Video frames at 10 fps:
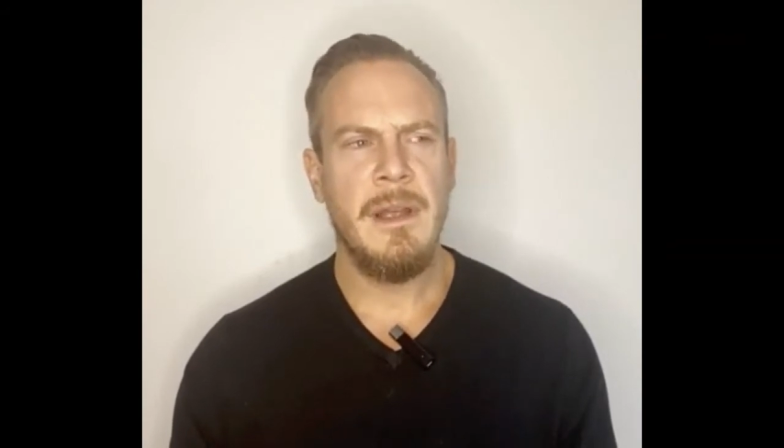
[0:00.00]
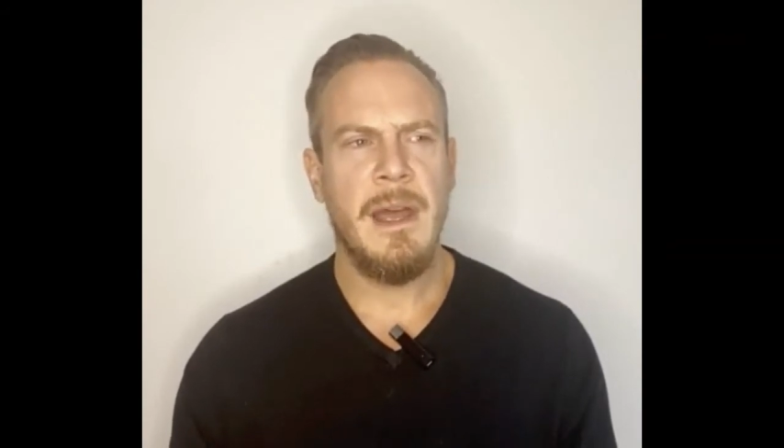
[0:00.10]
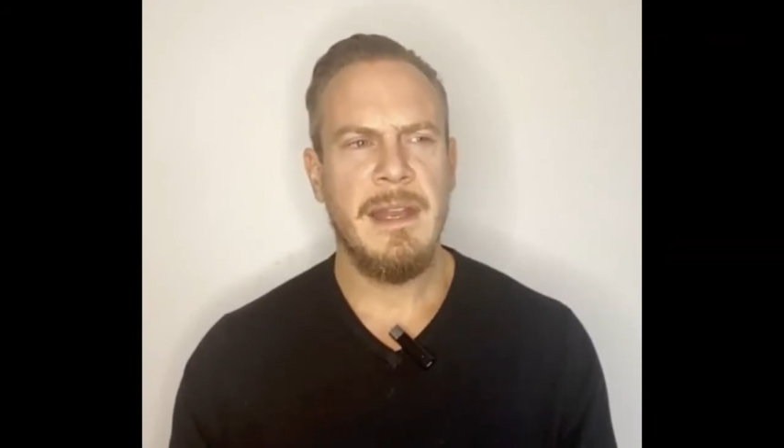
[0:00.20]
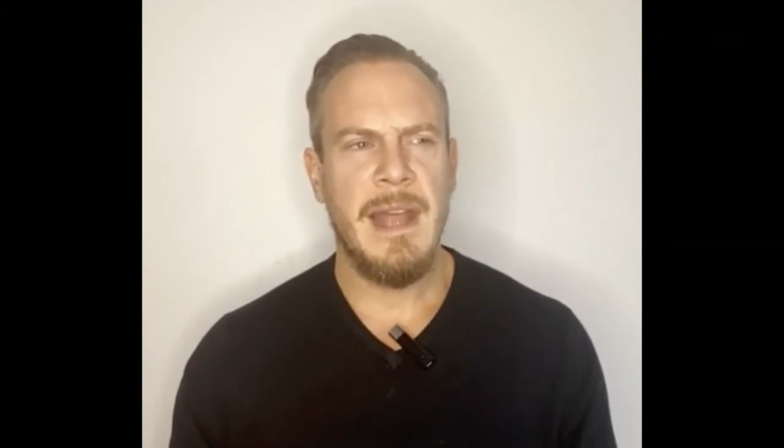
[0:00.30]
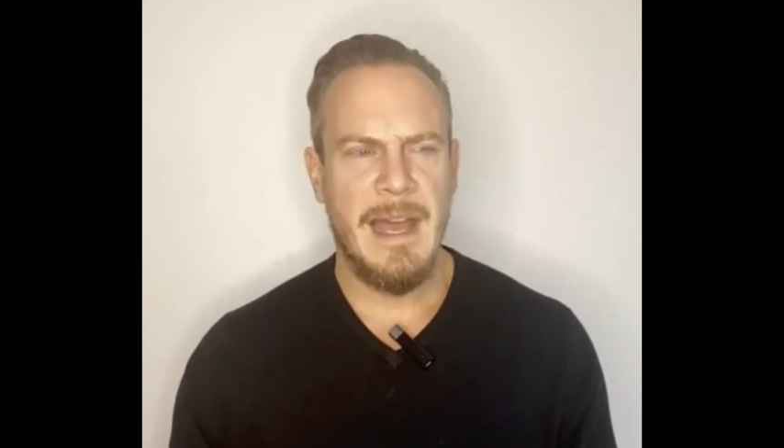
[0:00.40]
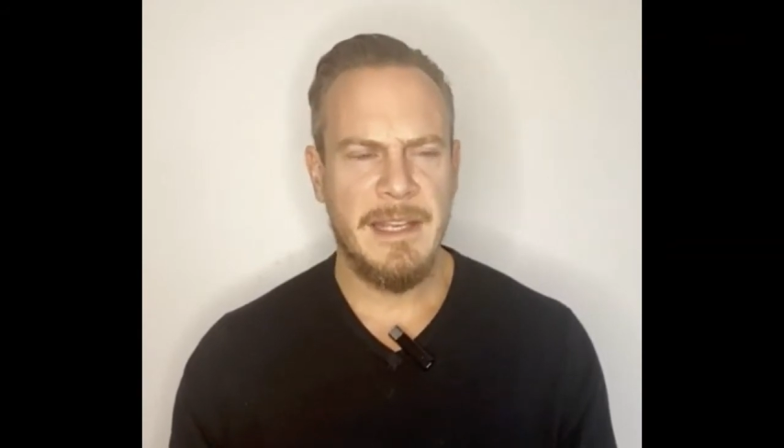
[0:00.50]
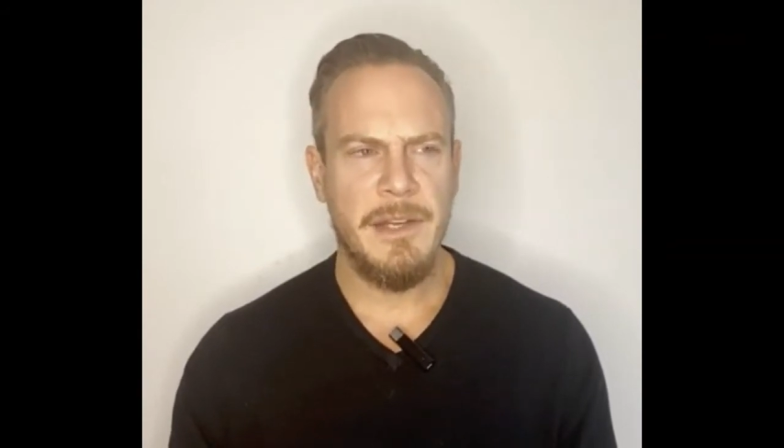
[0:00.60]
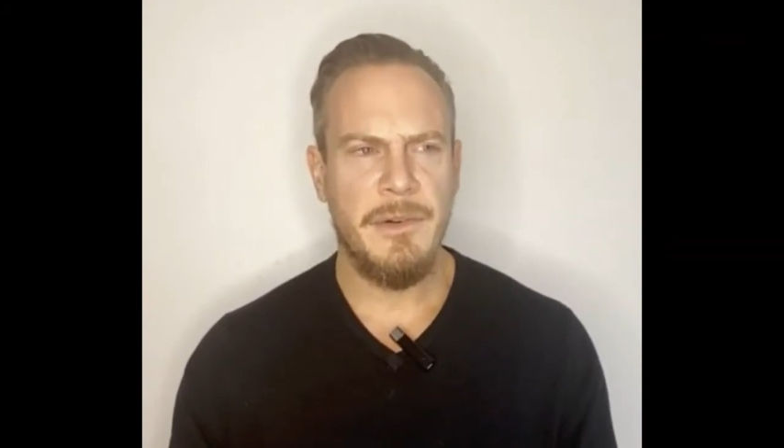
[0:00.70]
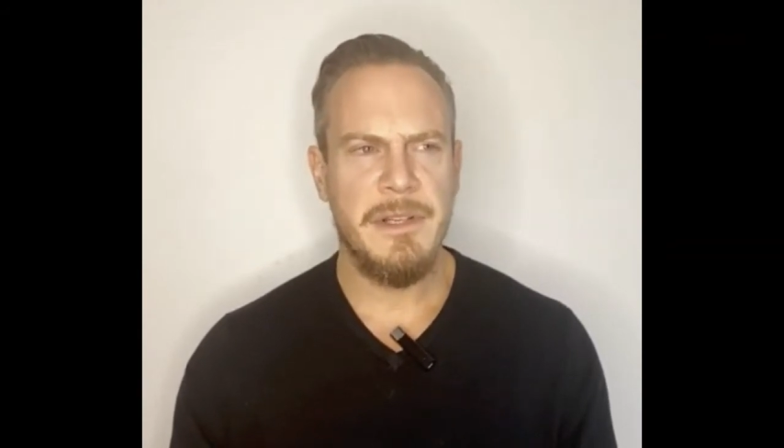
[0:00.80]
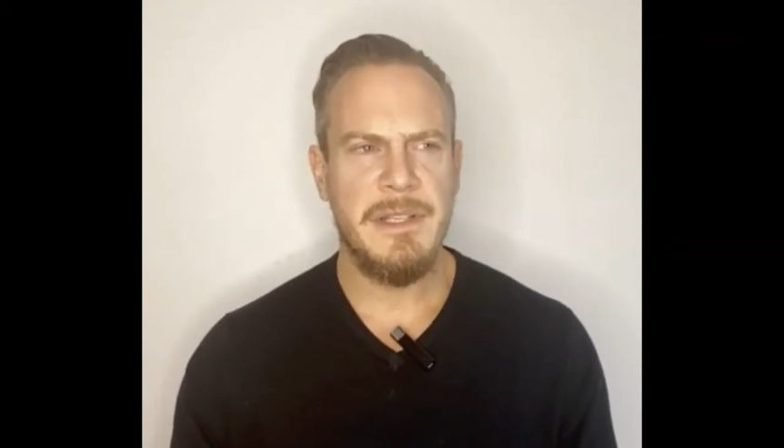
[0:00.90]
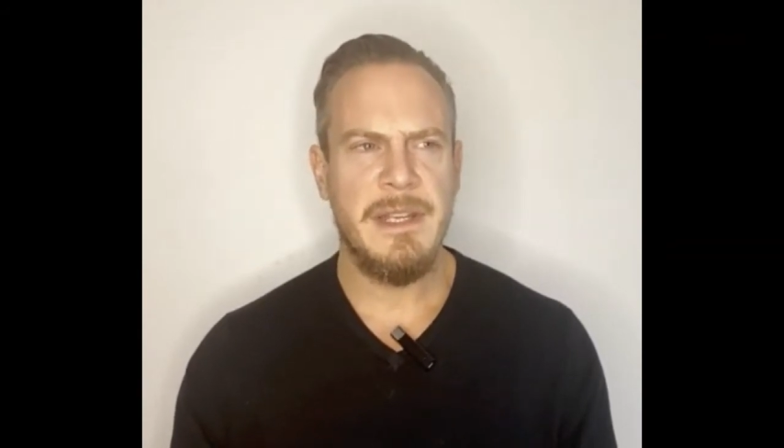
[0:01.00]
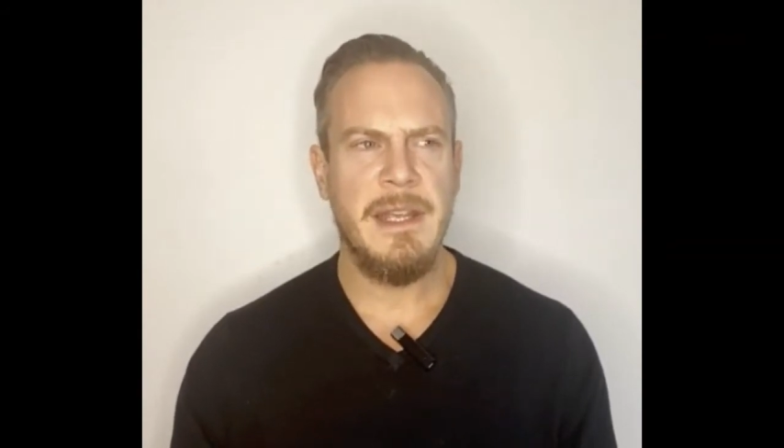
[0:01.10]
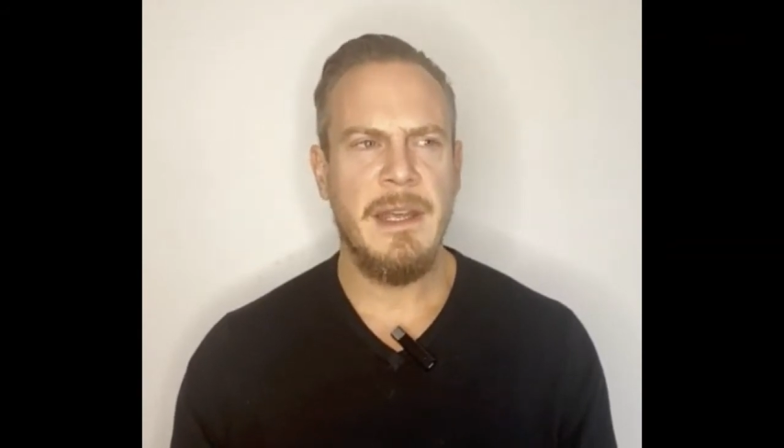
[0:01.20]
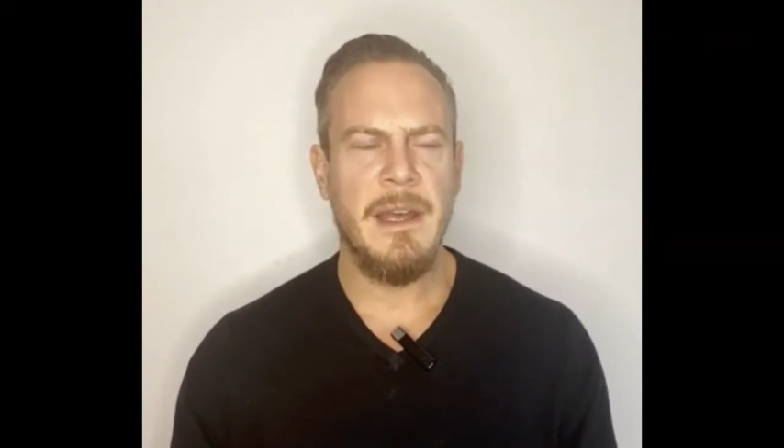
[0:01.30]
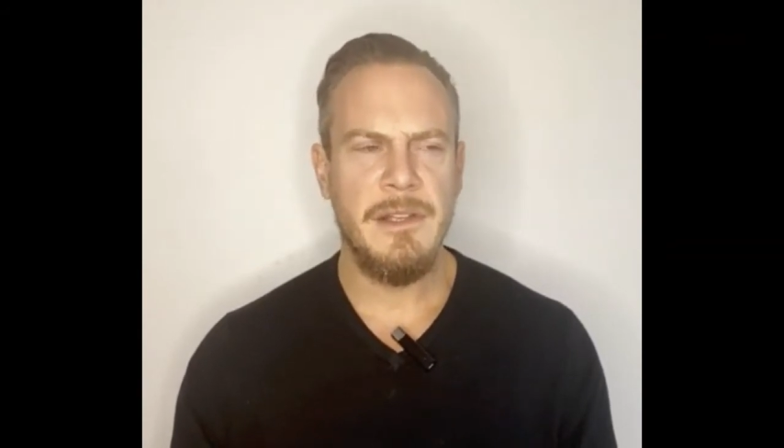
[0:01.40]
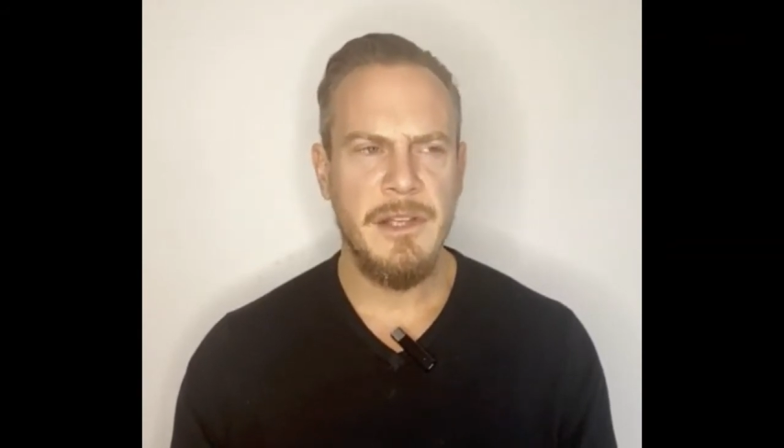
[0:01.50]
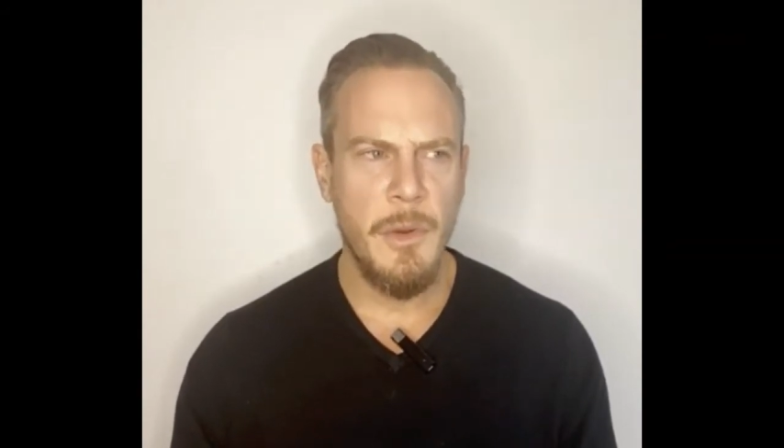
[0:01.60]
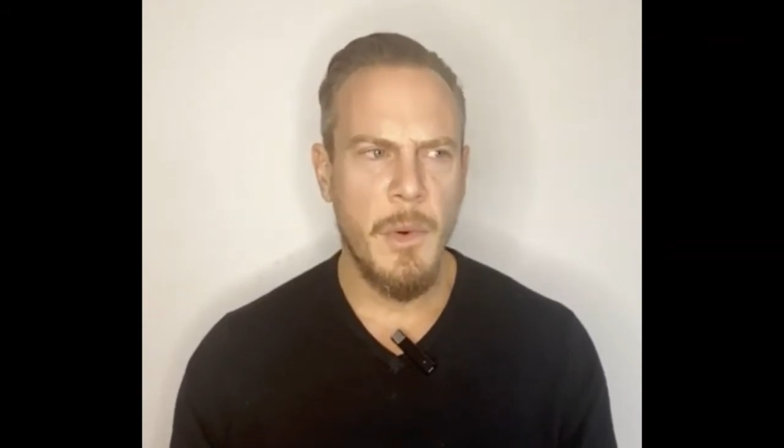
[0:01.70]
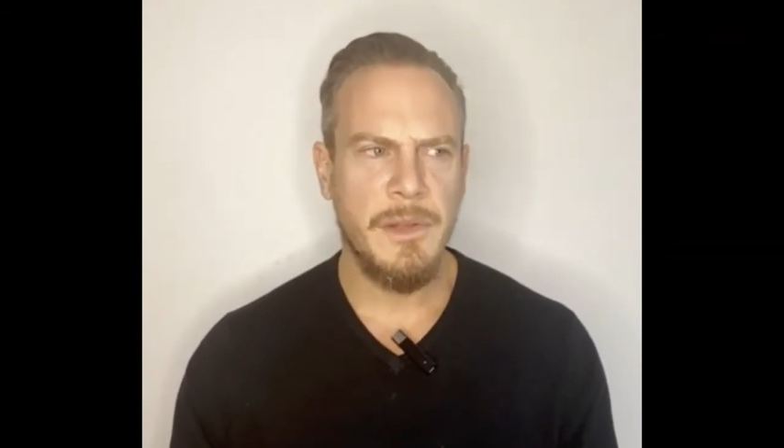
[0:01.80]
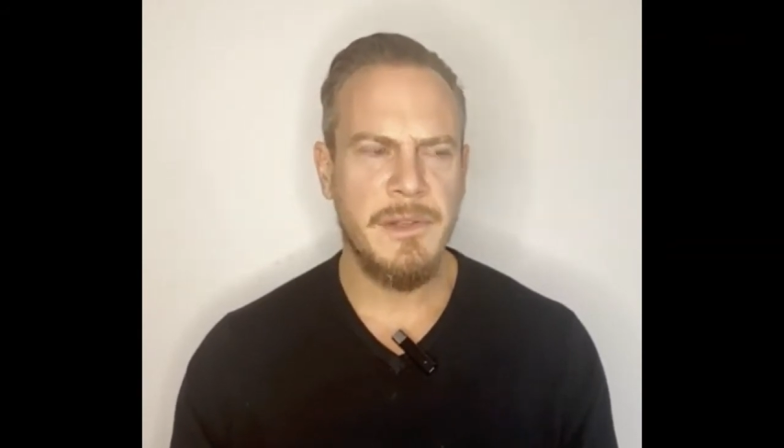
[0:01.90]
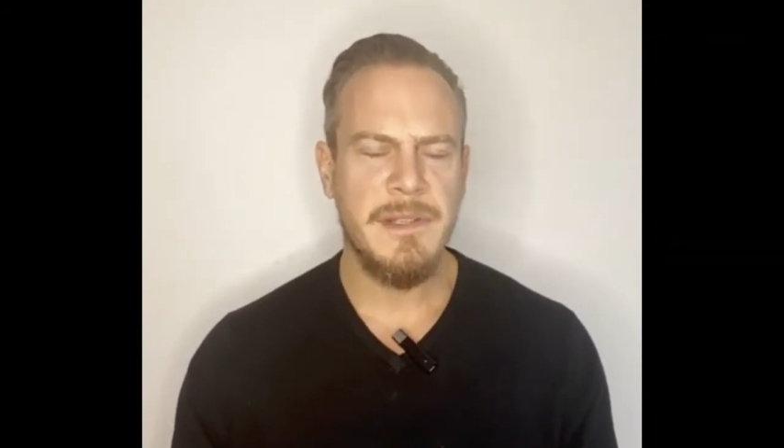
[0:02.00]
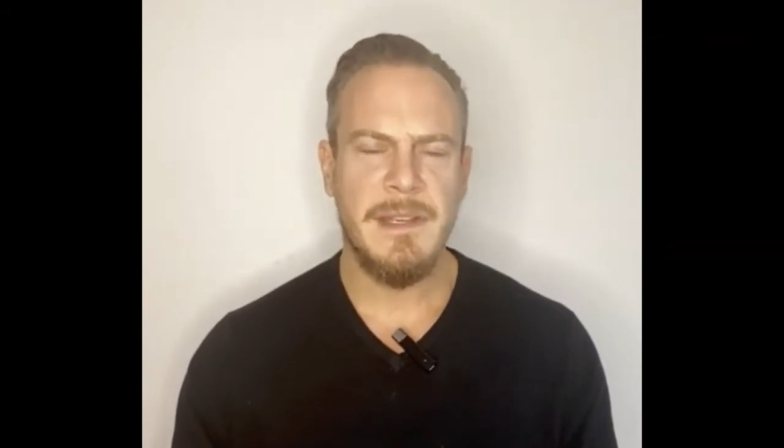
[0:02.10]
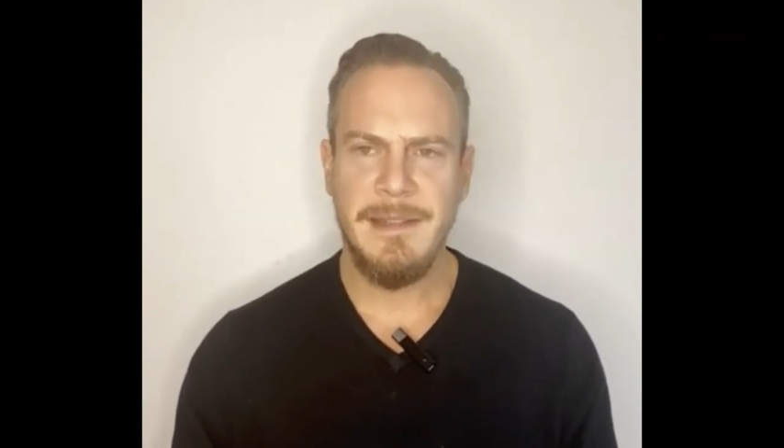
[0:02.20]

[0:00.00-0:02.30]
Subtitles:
and accuracy and nuance